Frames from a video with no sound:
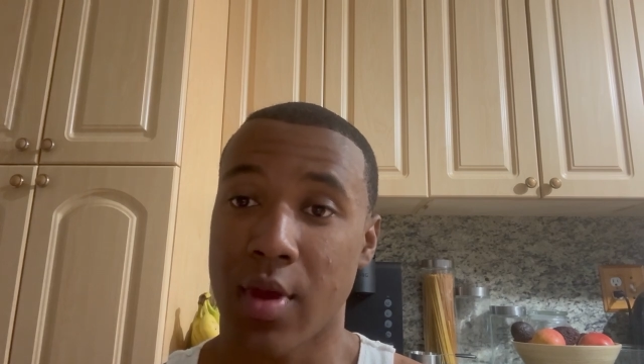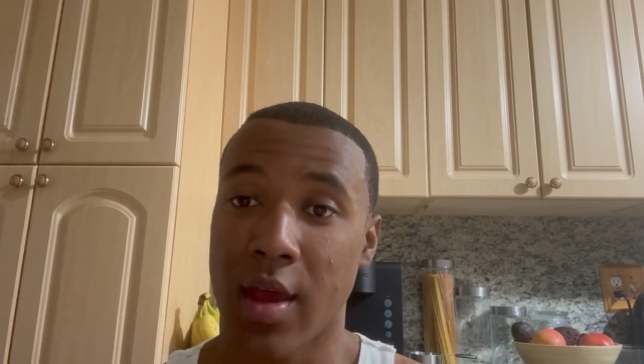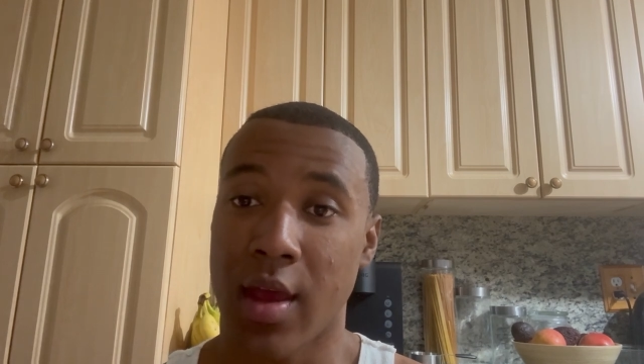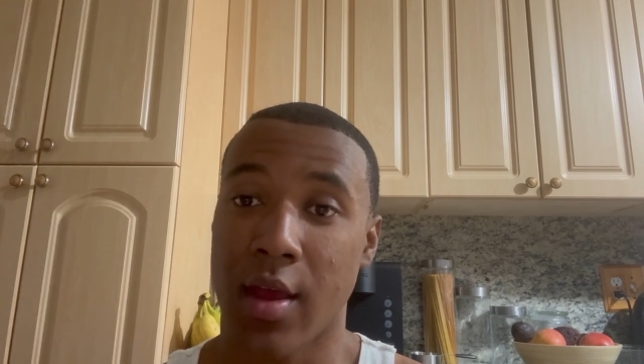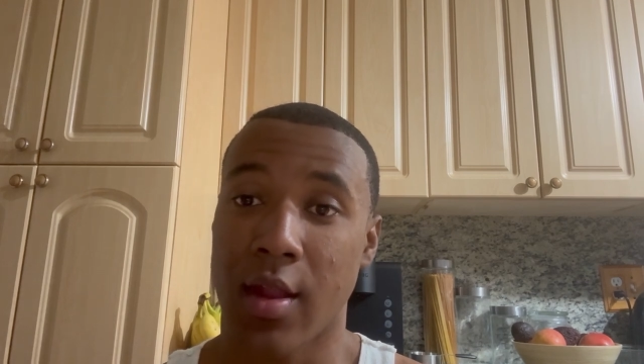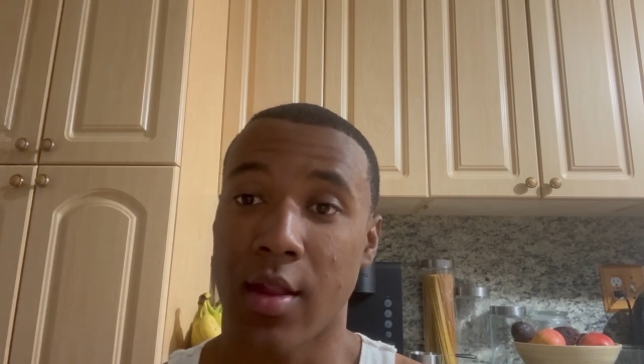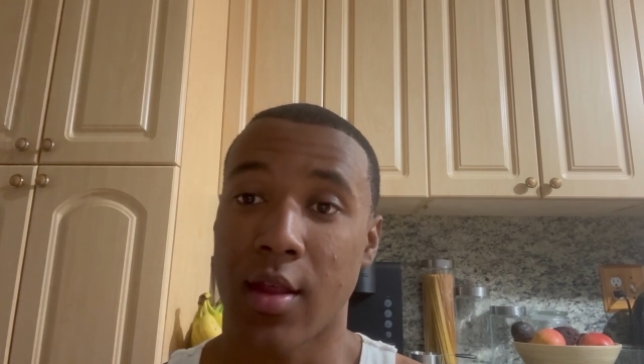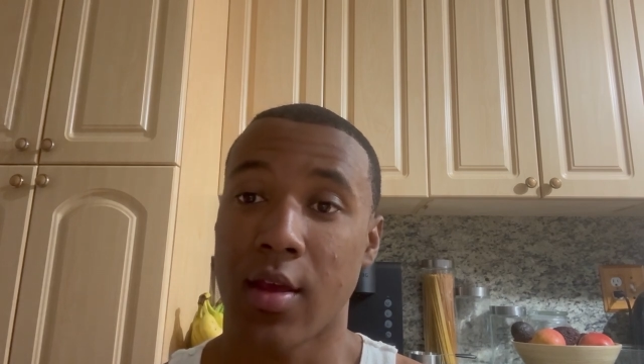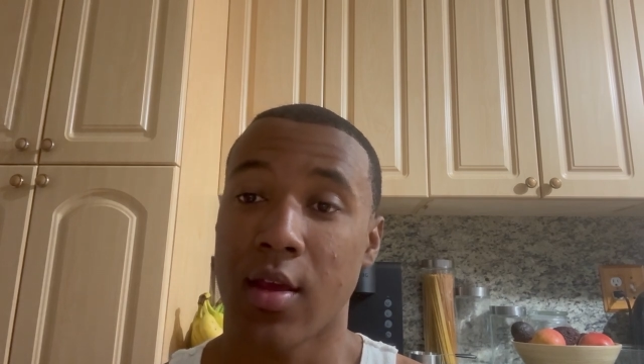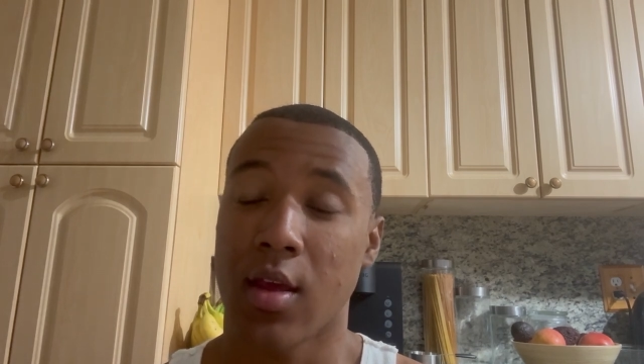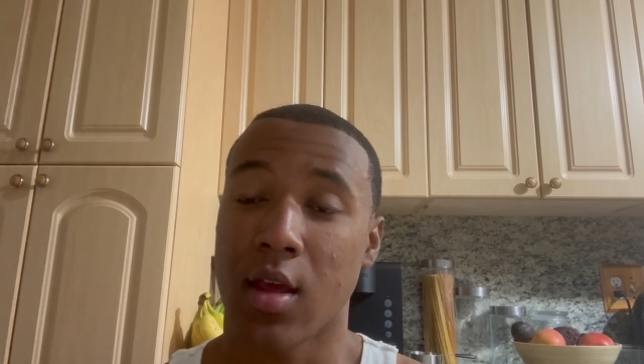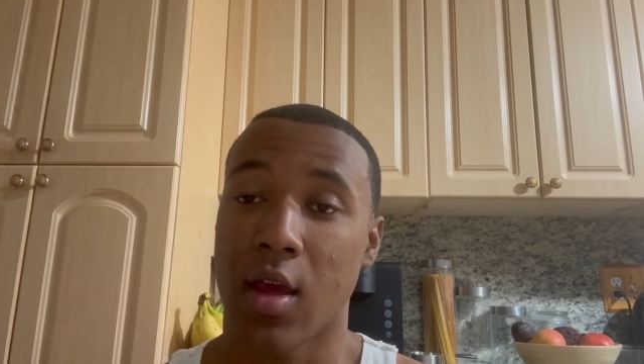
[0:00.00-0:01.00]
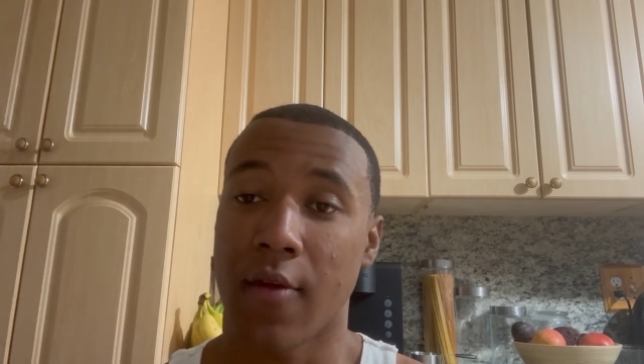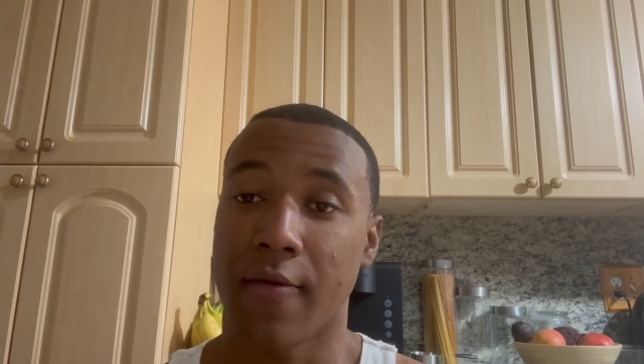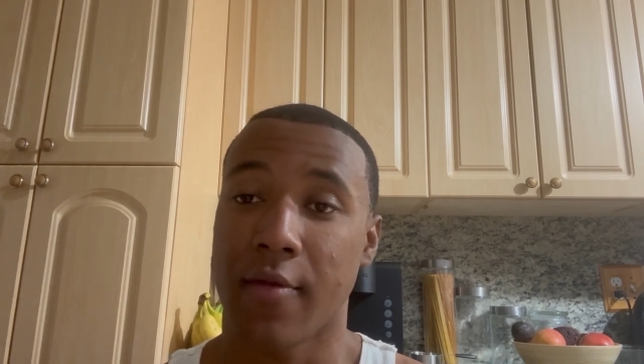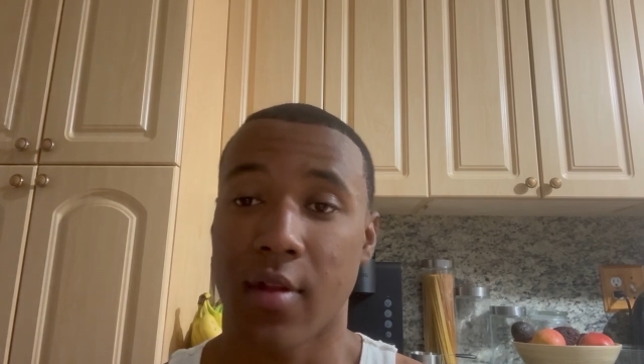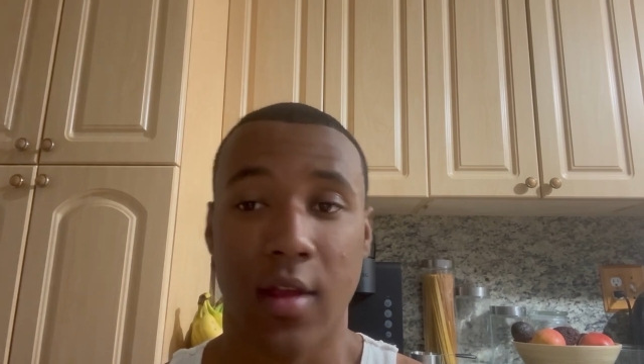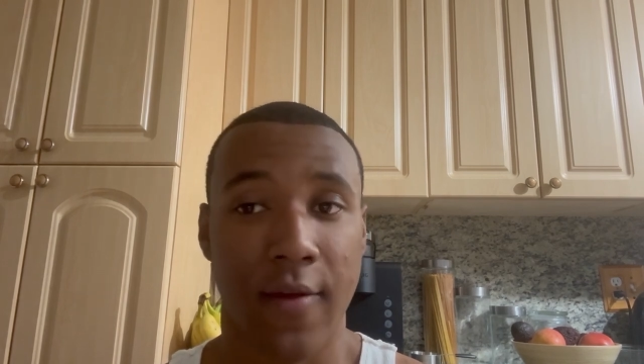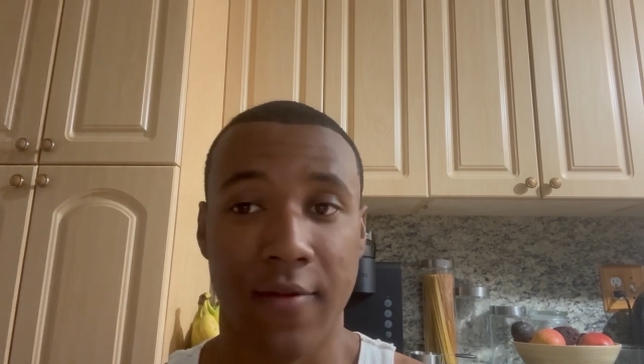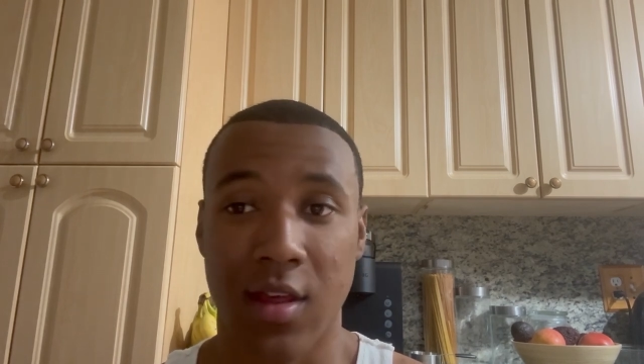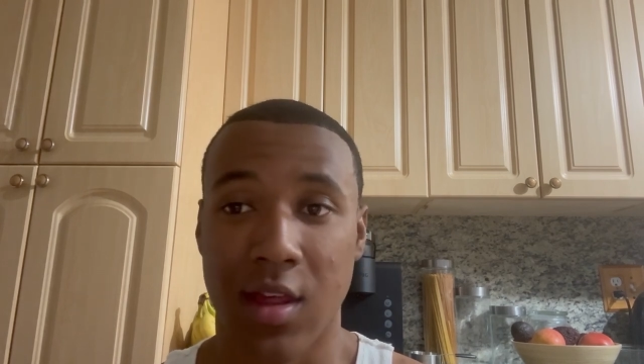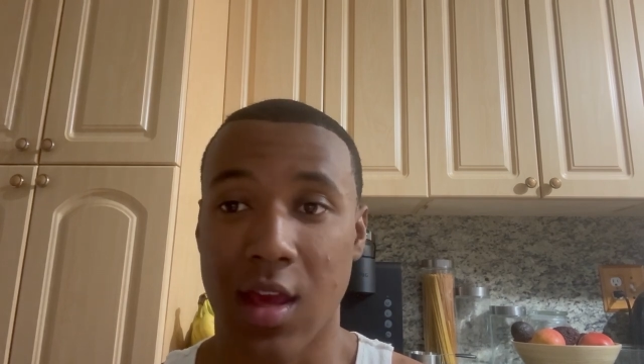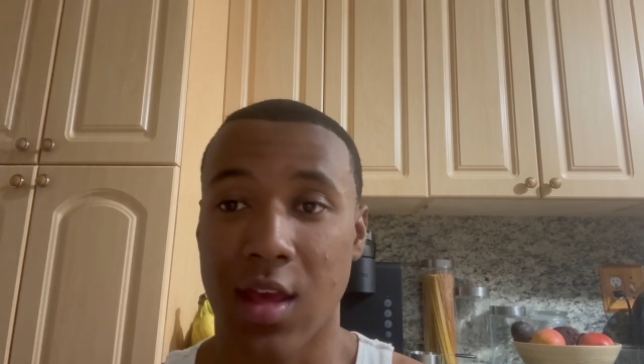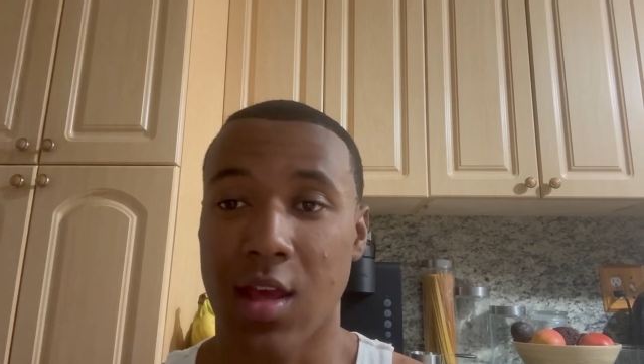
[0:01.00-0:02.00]
And if if
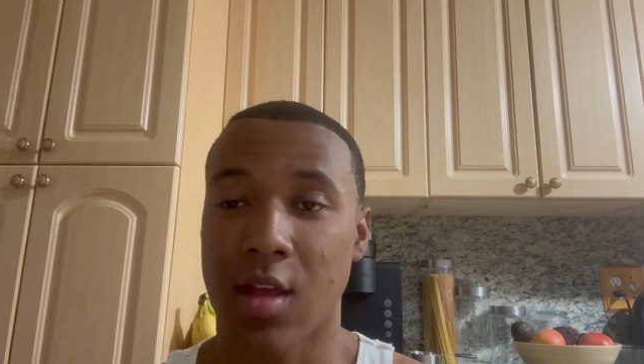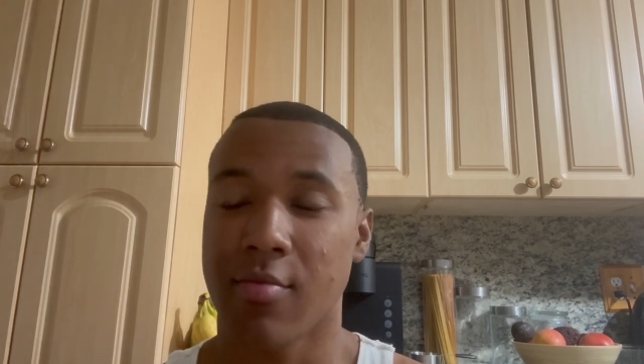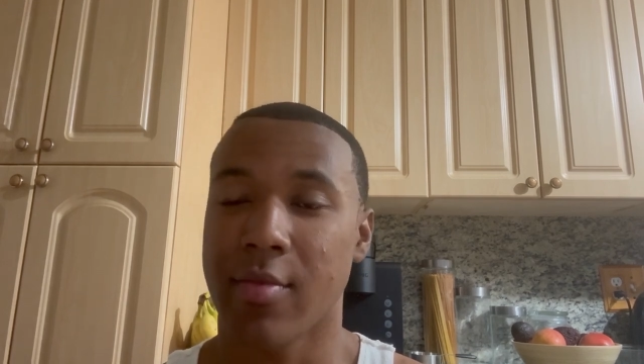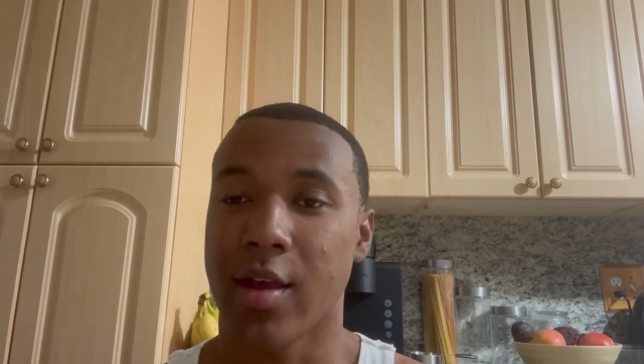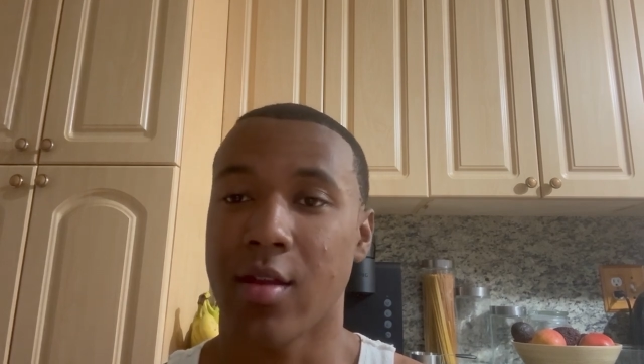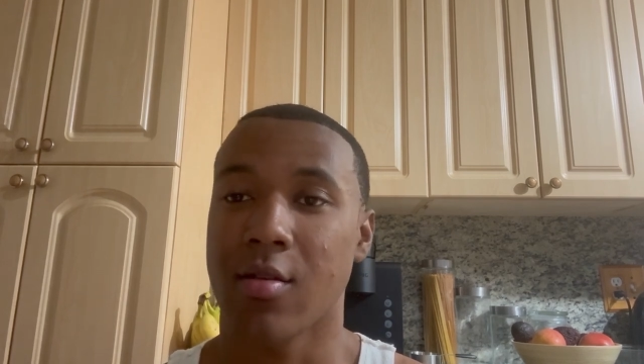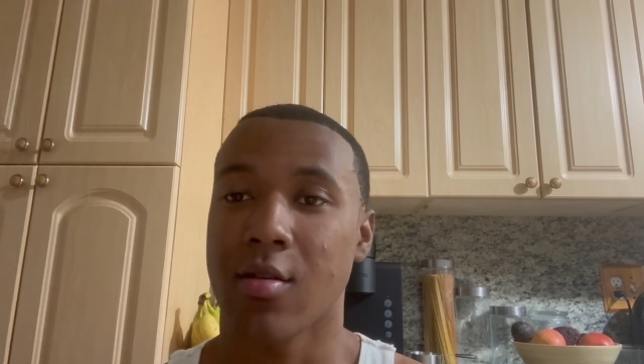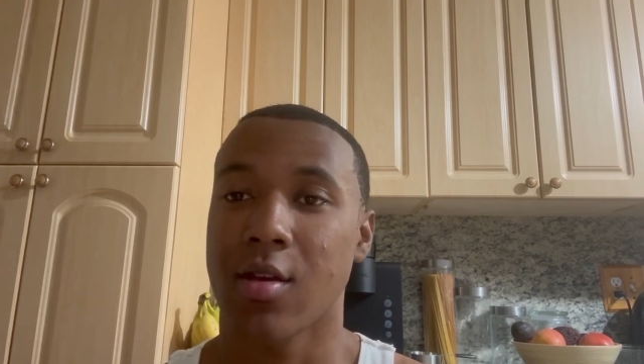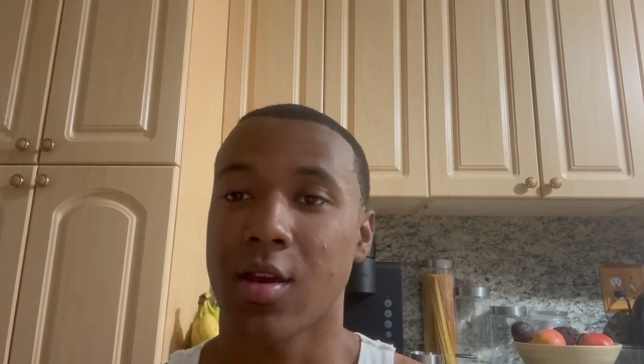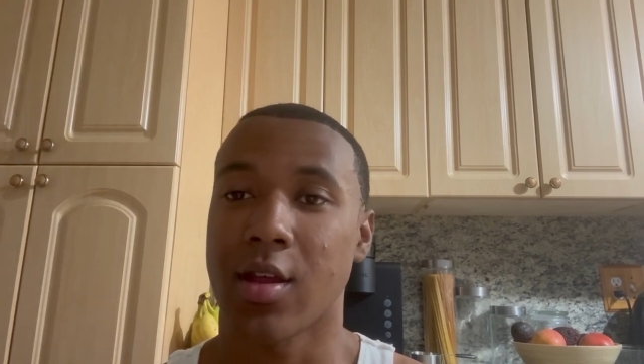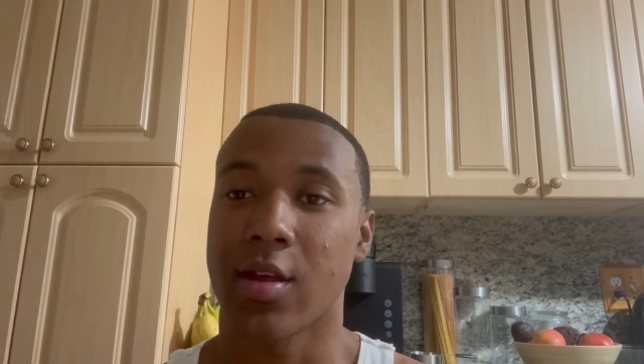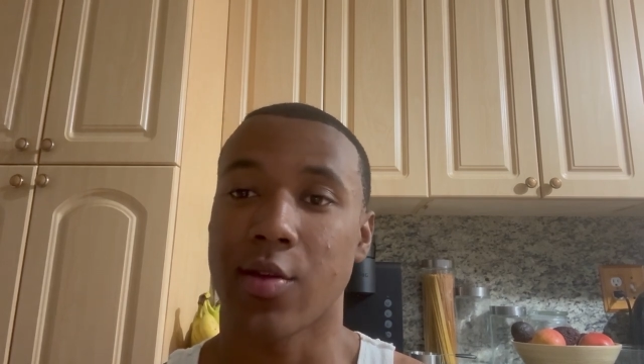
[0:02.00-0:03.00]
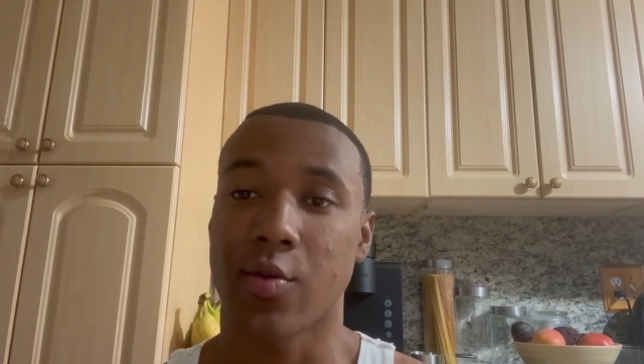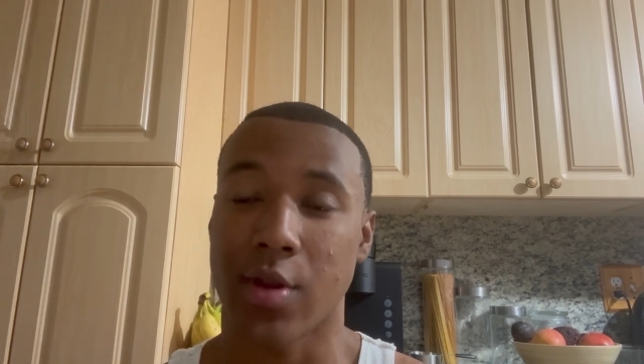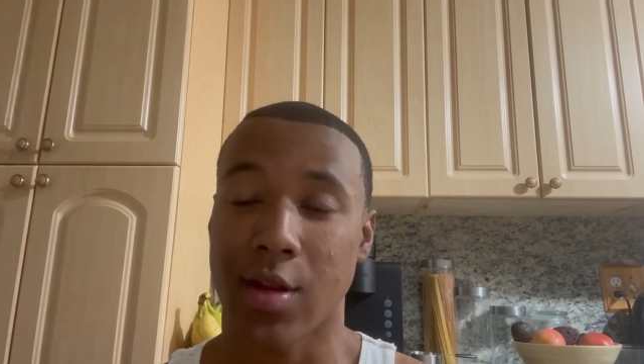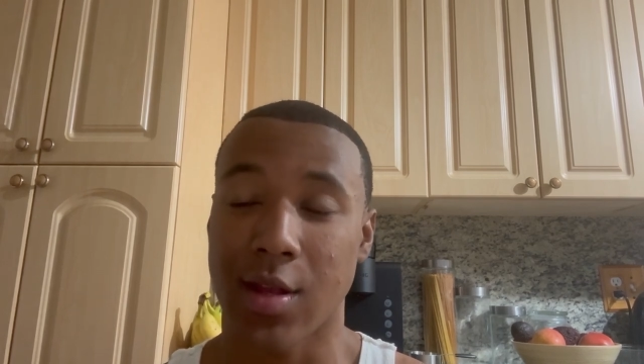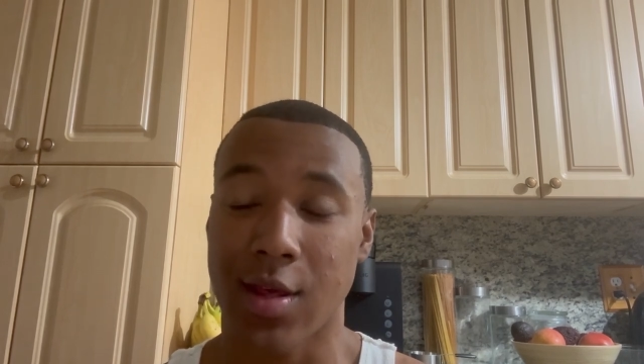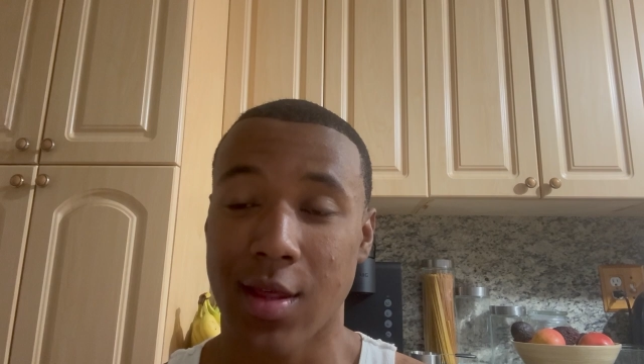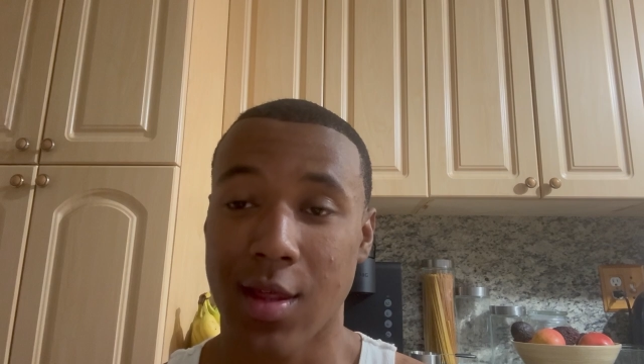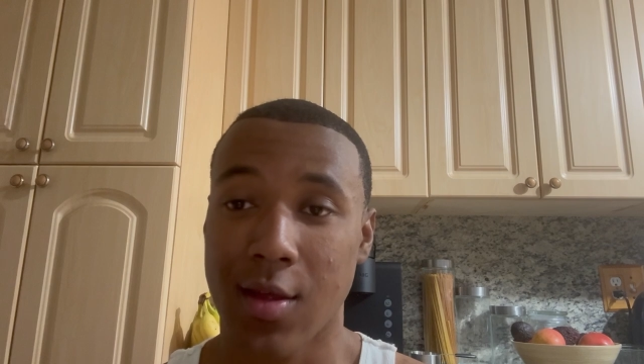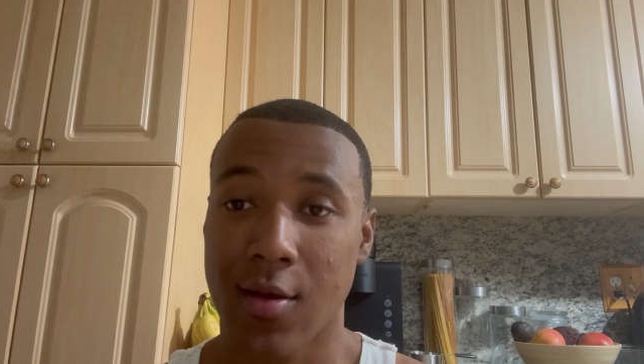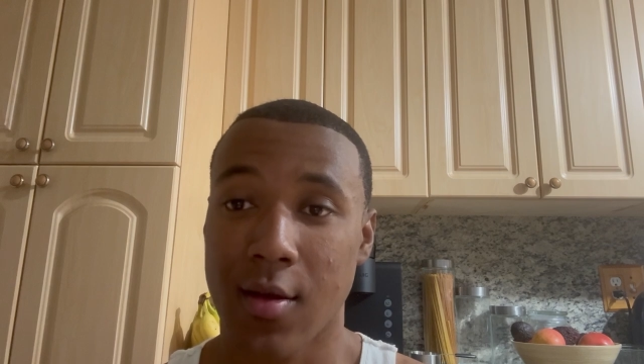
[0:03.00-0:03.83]
this ain't it, then it is what it is.